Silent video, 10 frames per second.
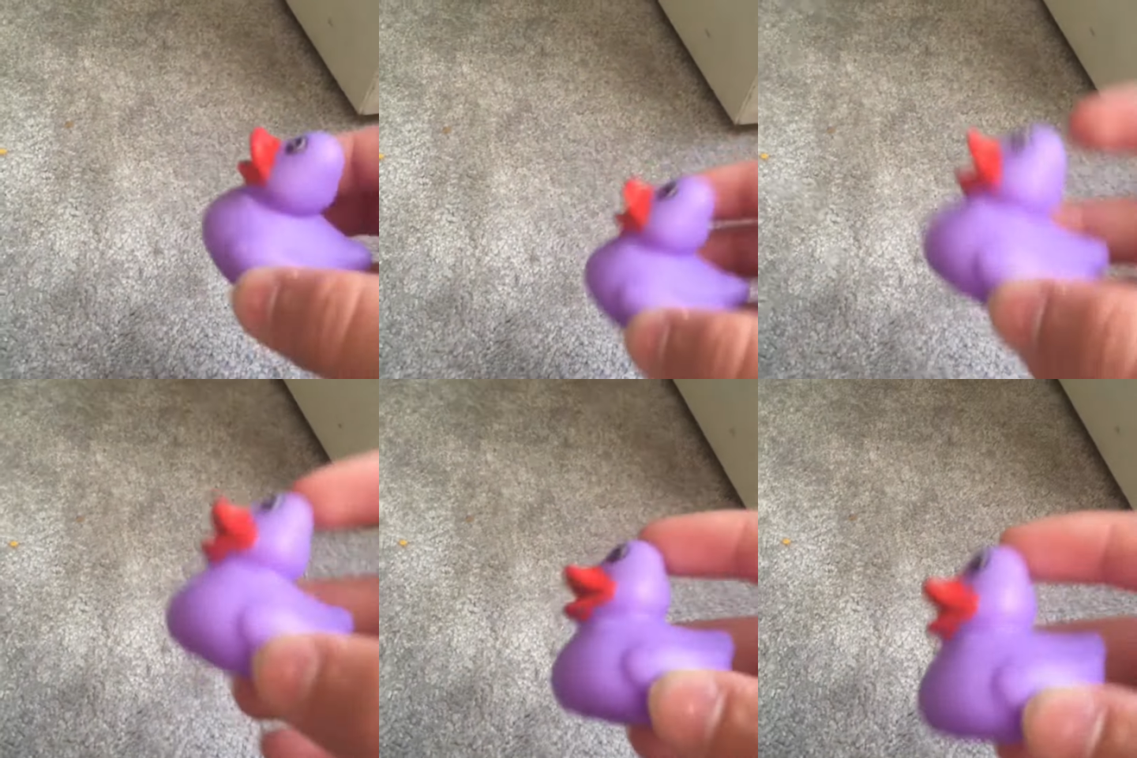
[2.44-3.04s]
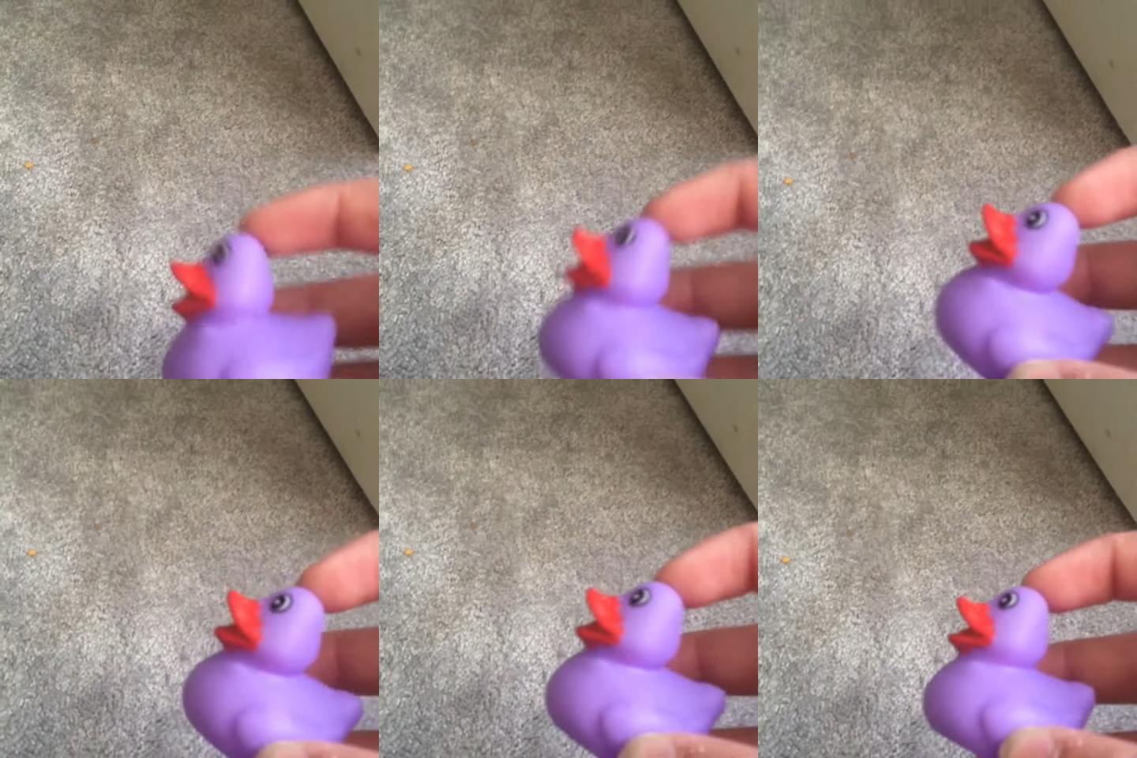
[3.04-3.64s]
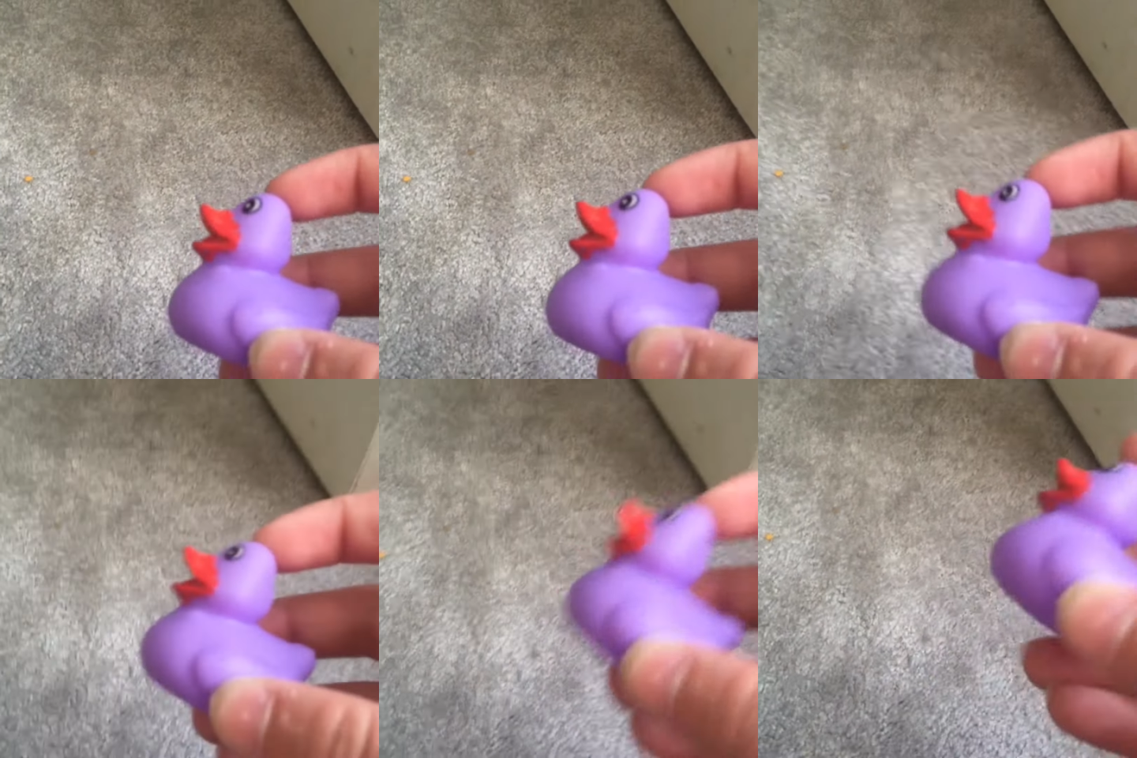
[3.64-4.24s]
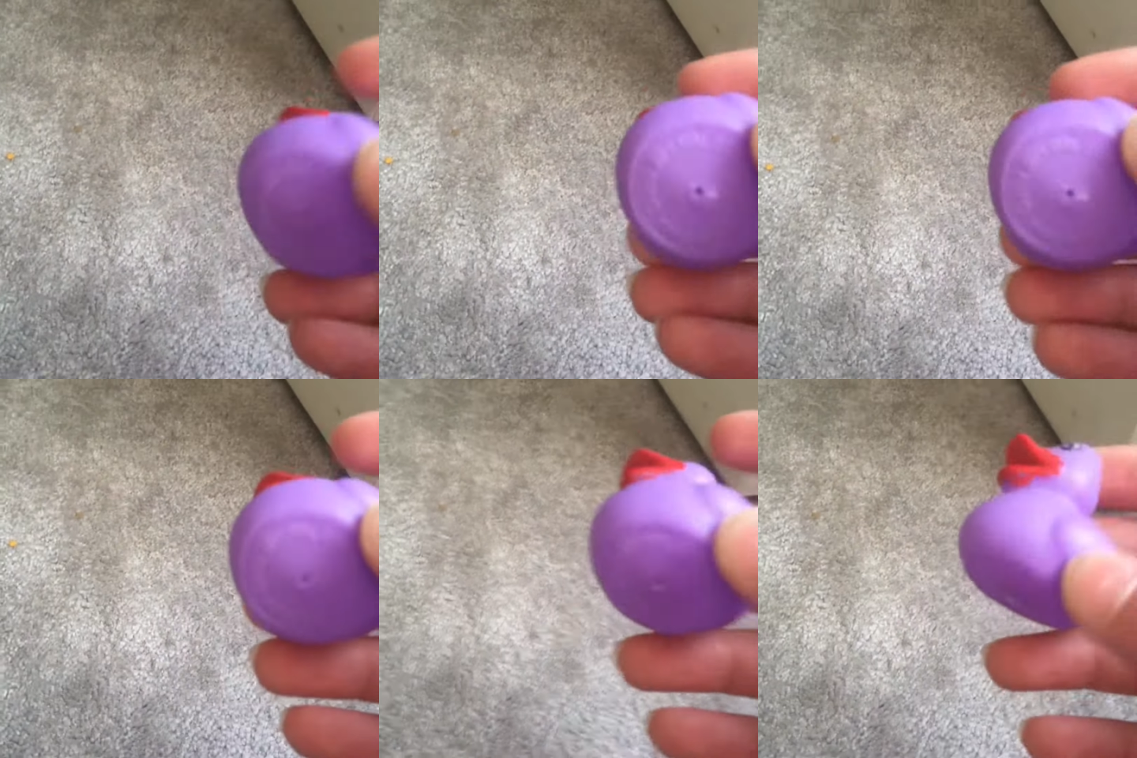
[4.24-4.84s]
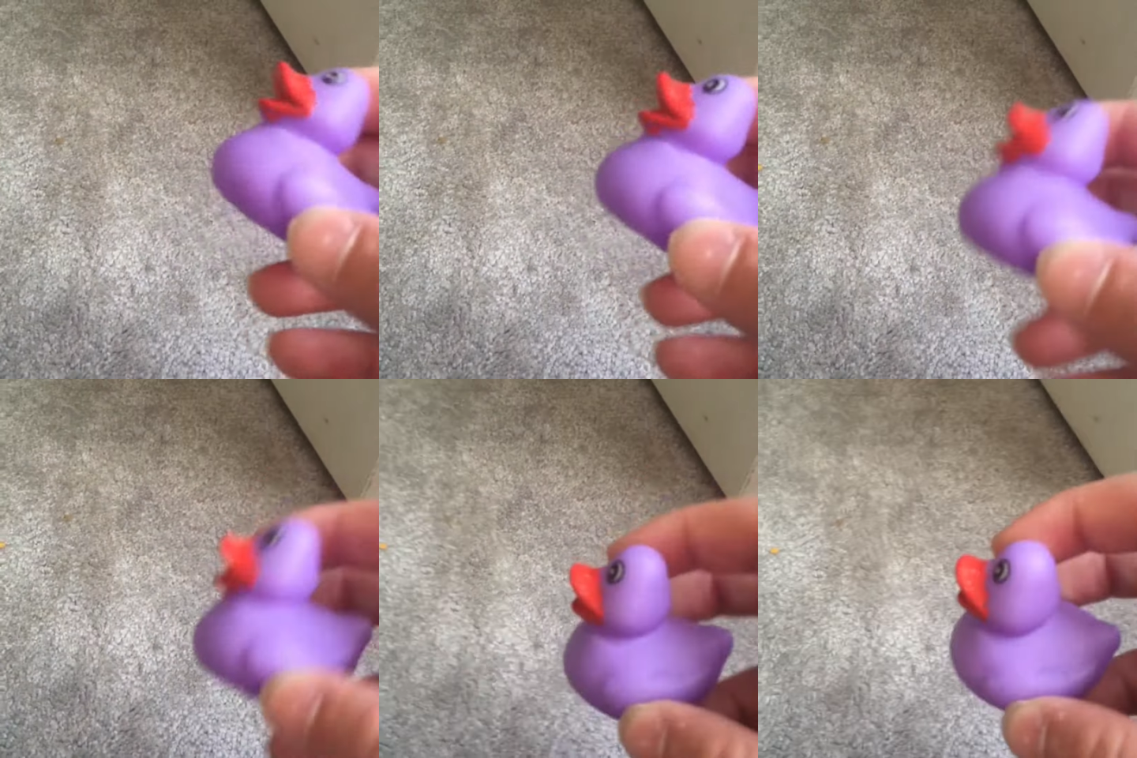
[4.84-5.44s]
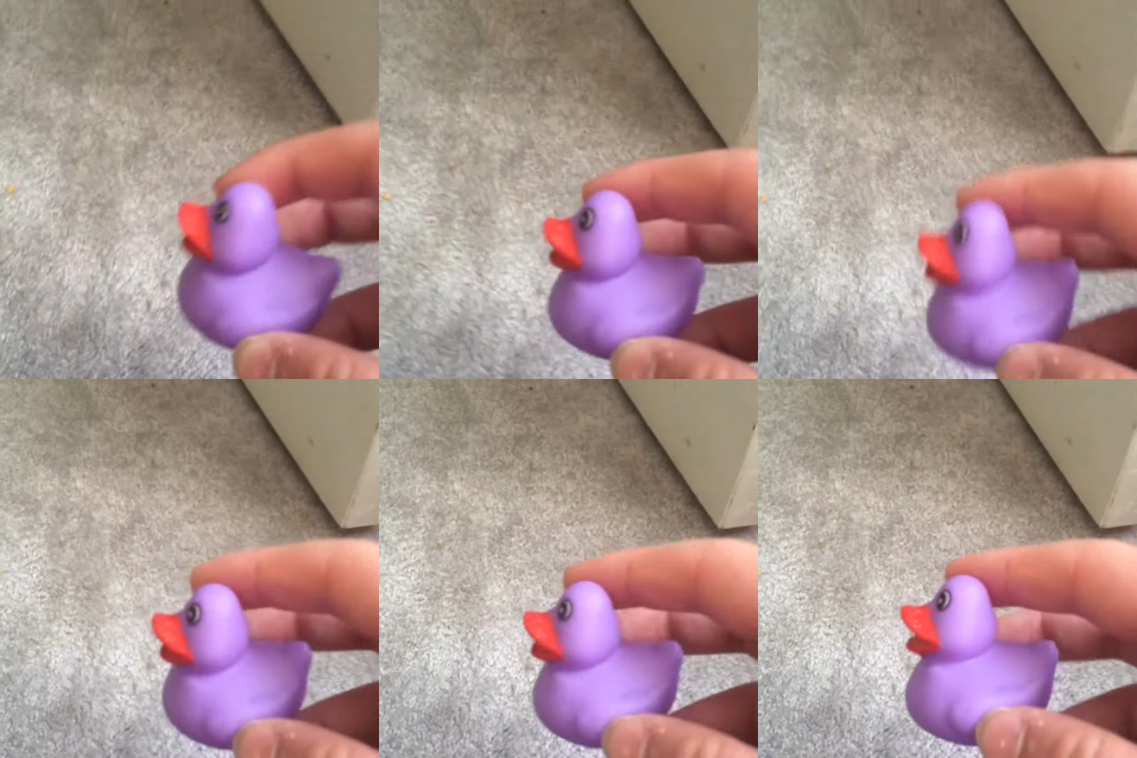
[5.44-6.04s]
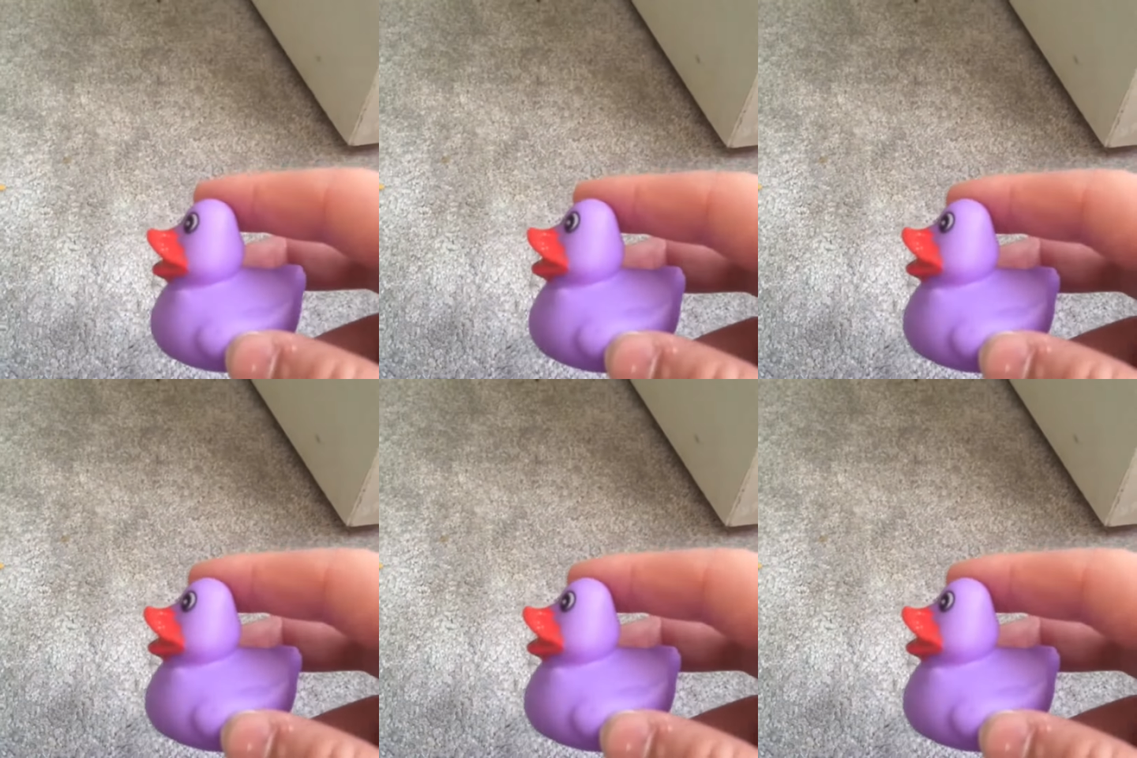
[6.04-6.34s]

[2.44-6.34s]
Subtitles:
[unreadable: no face in view]